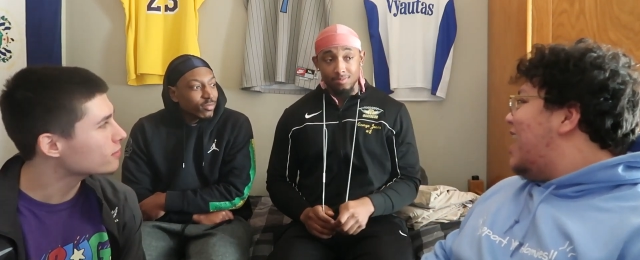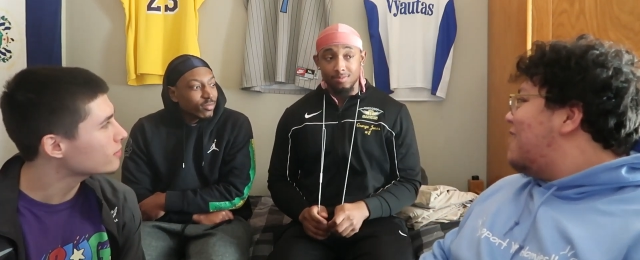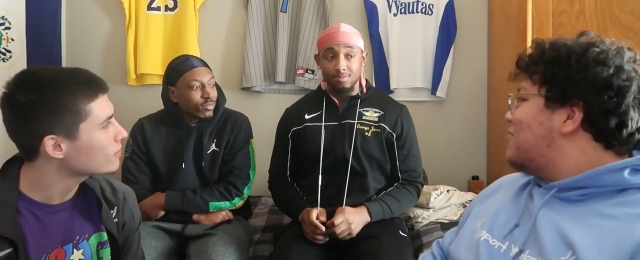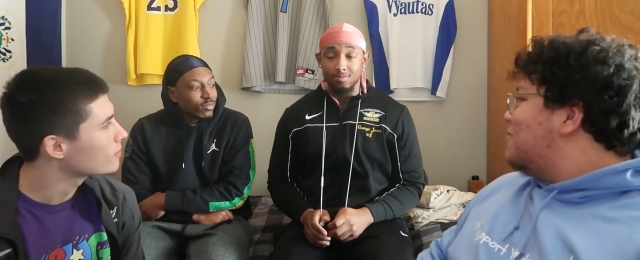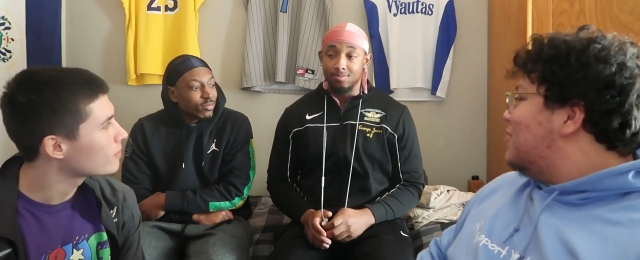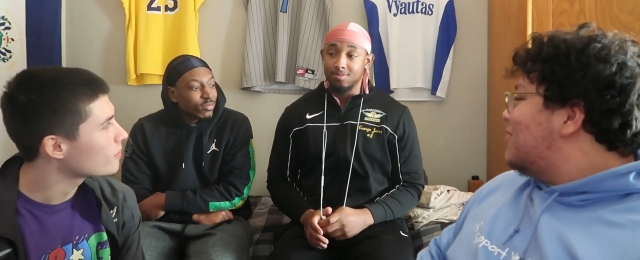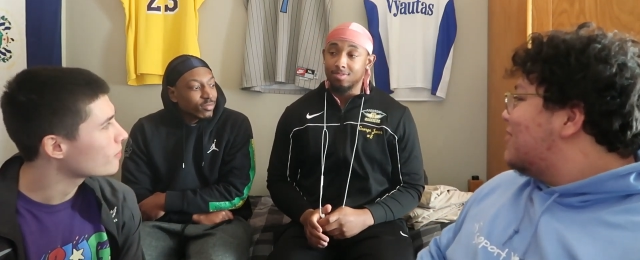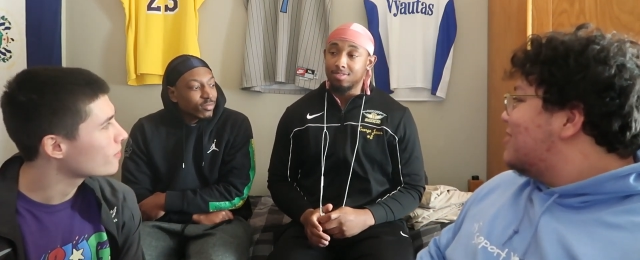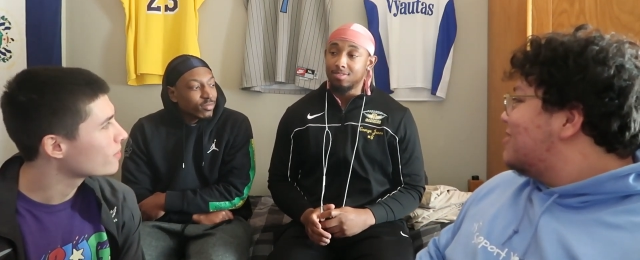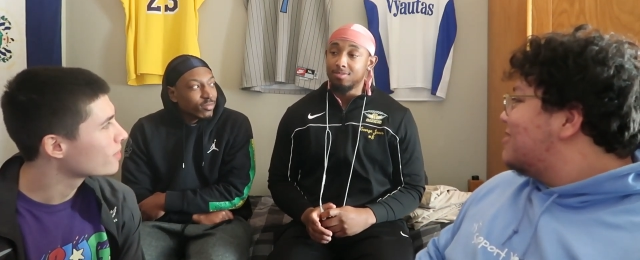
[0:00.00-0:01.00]
Speaker 1: the half no
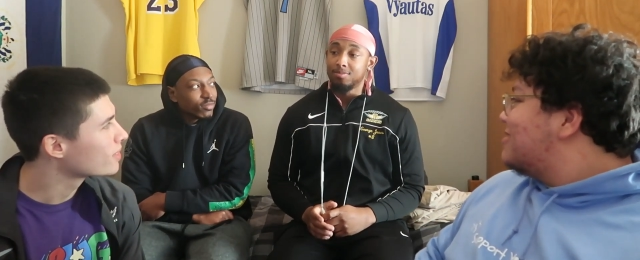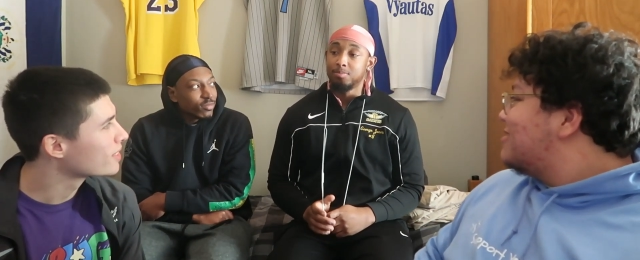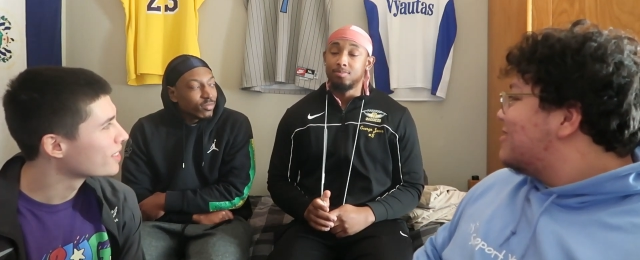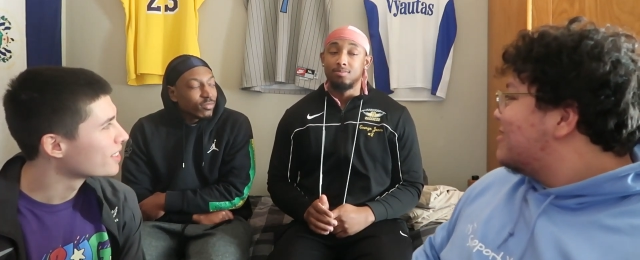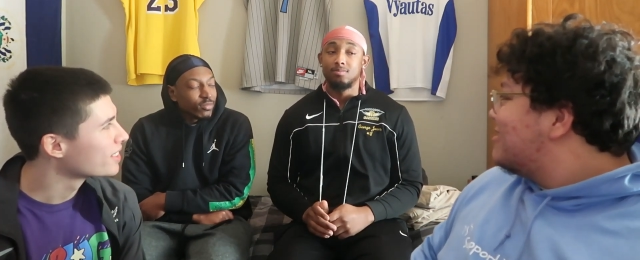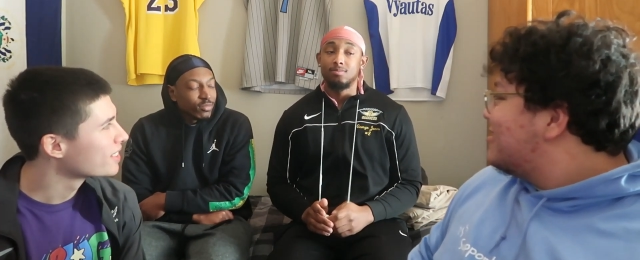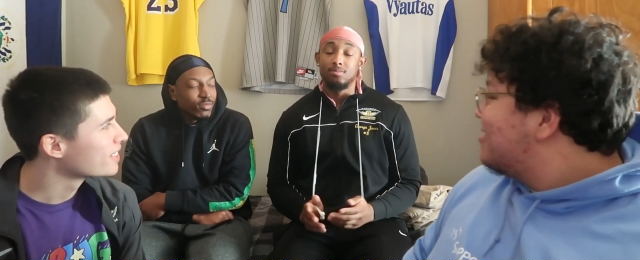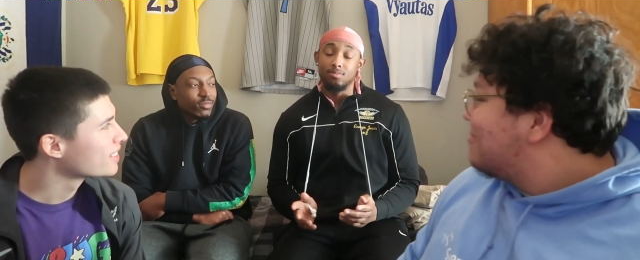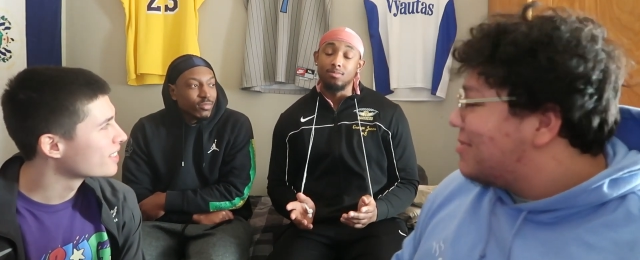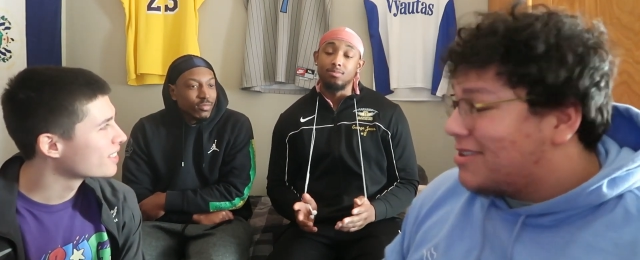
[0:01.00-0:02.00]
more.
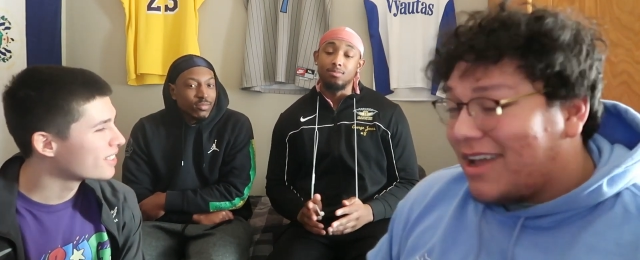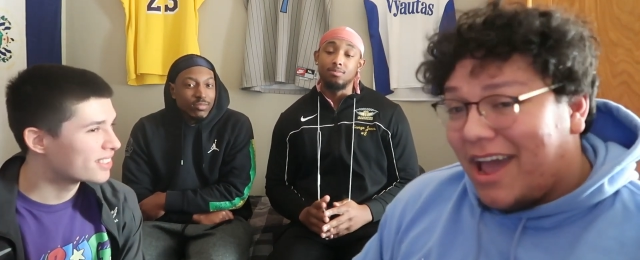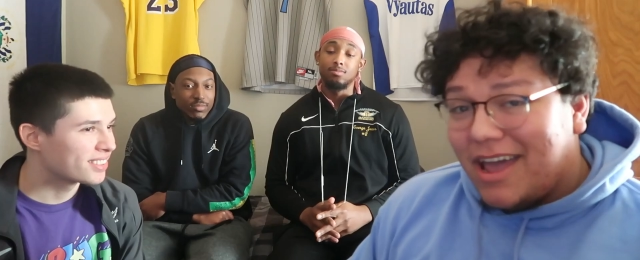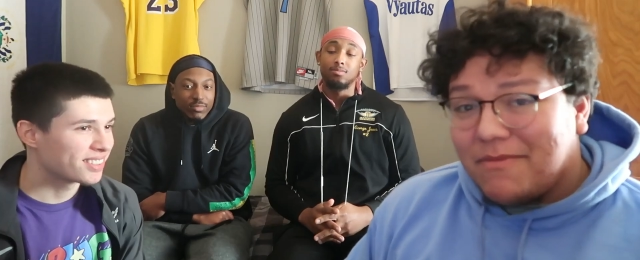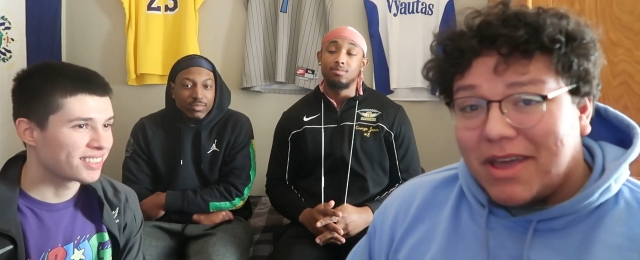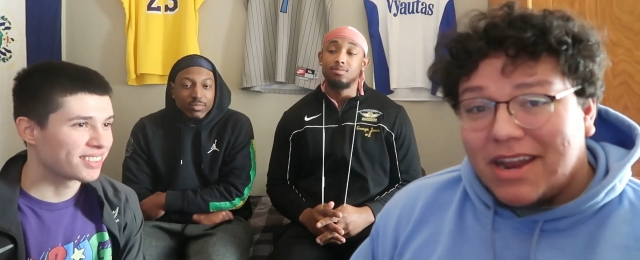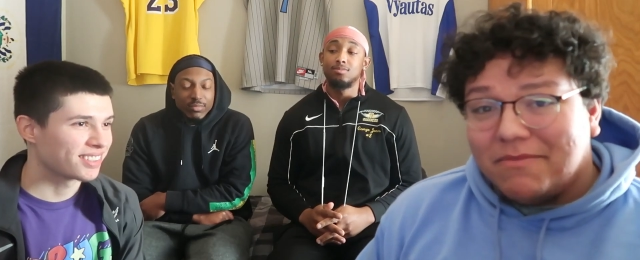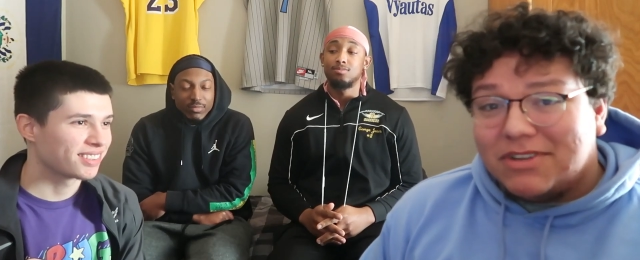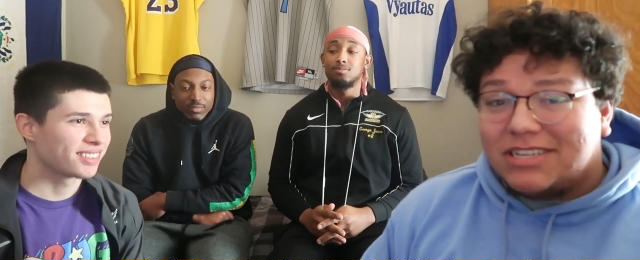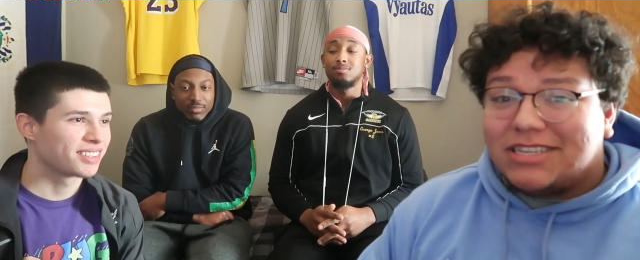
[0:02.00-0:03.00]
But hey, man,
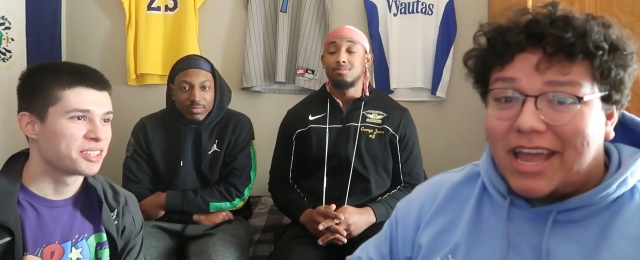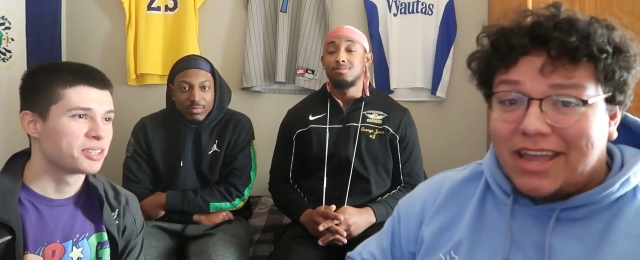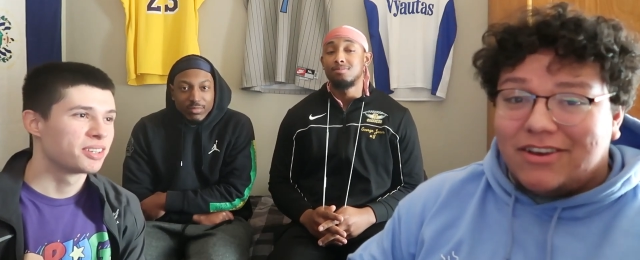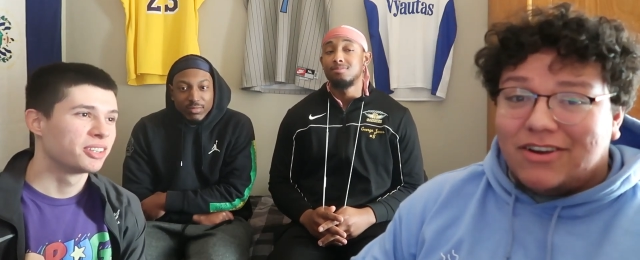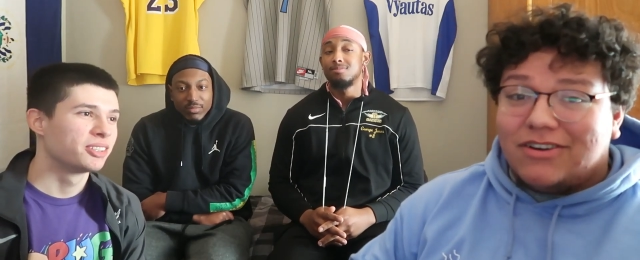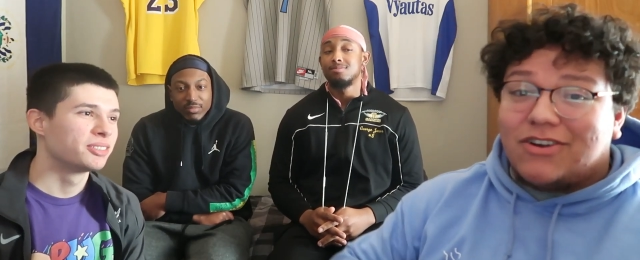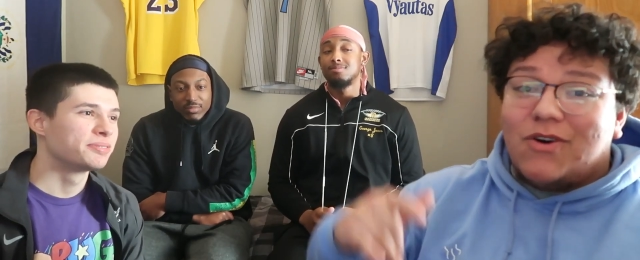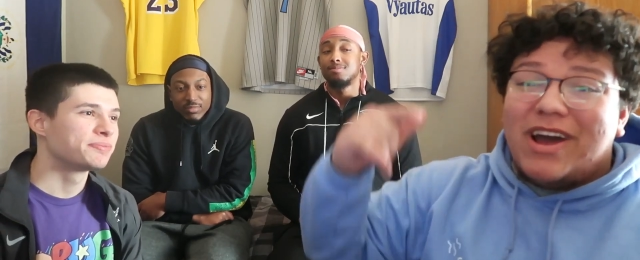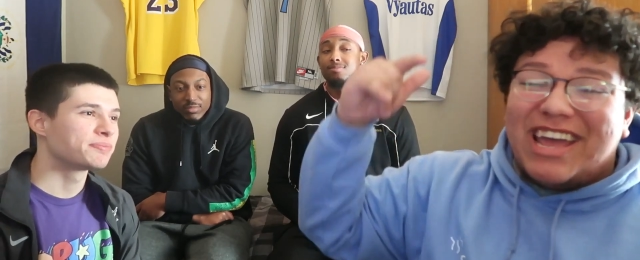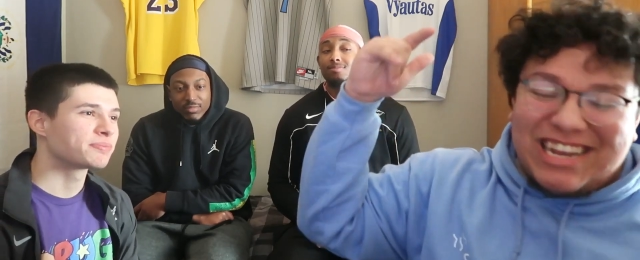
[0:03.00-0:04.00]
I'm just saying, y'all,
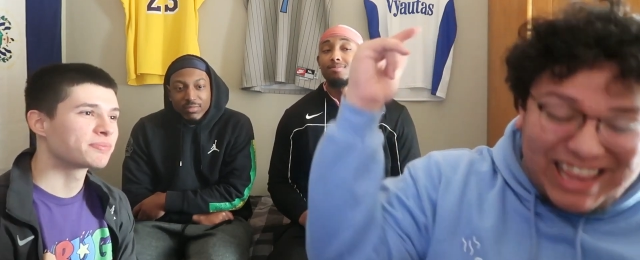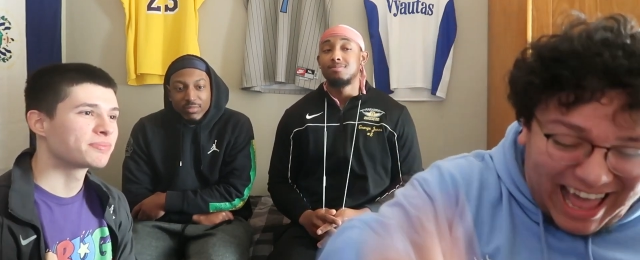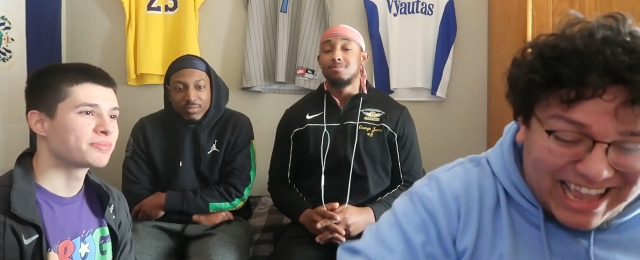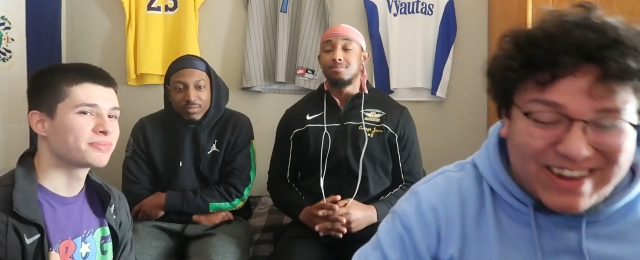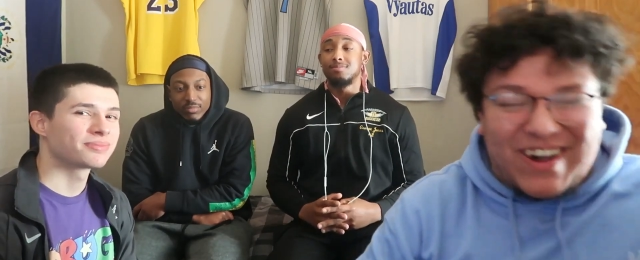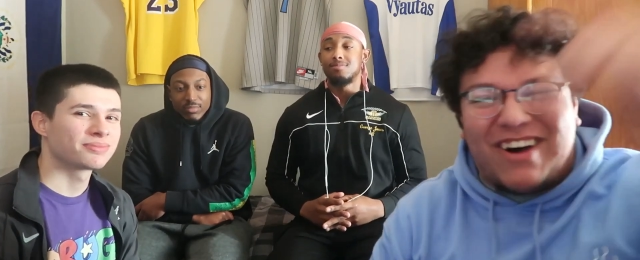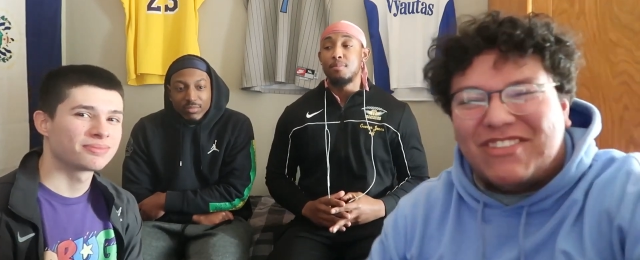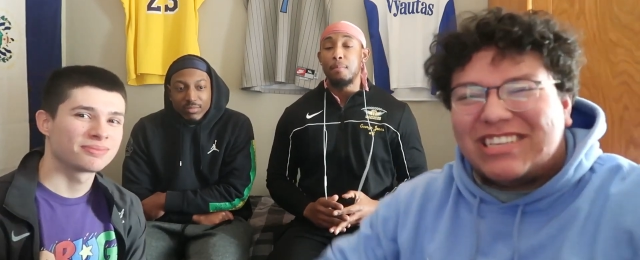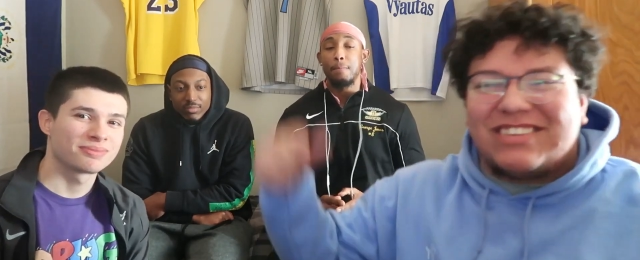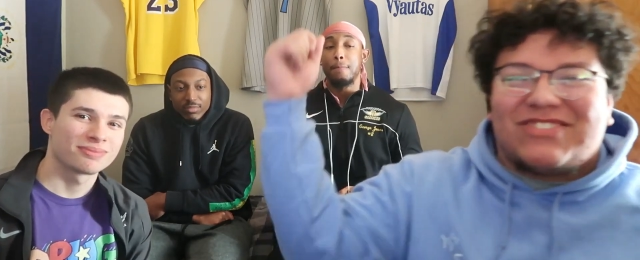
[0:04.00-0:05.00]
go ahead and like,
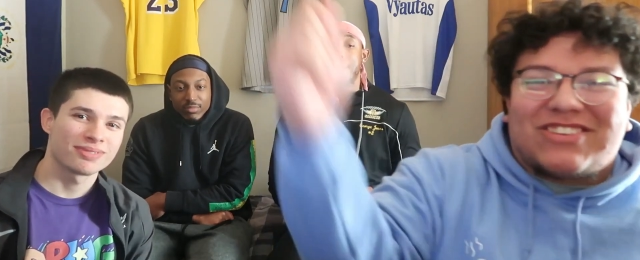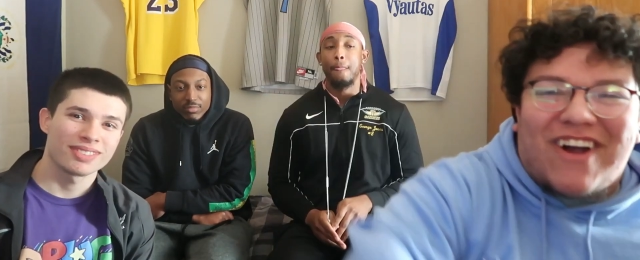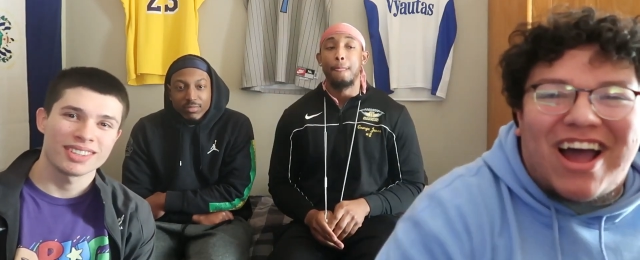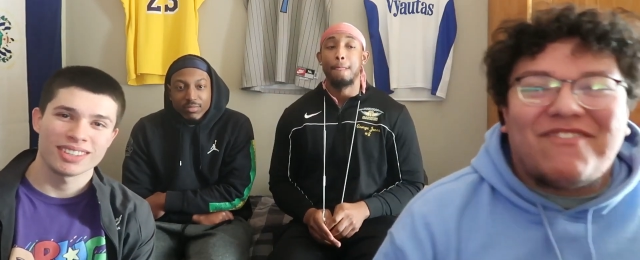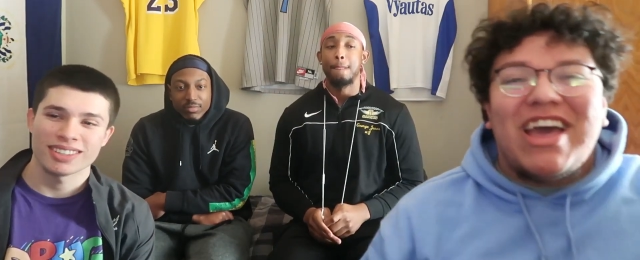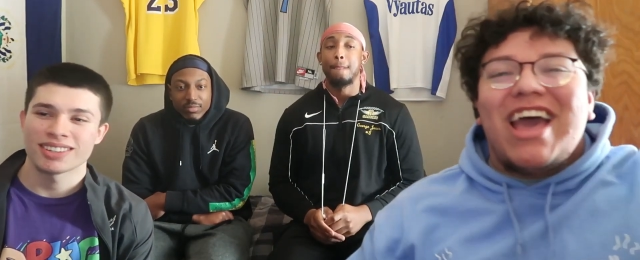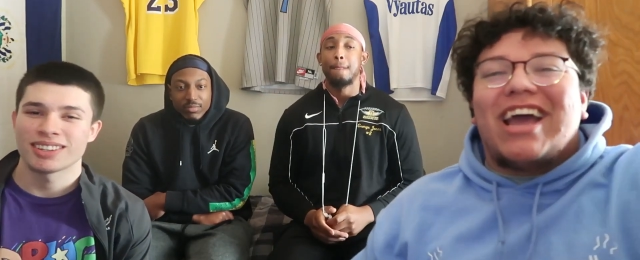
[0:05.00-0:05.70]
comment, subscribe,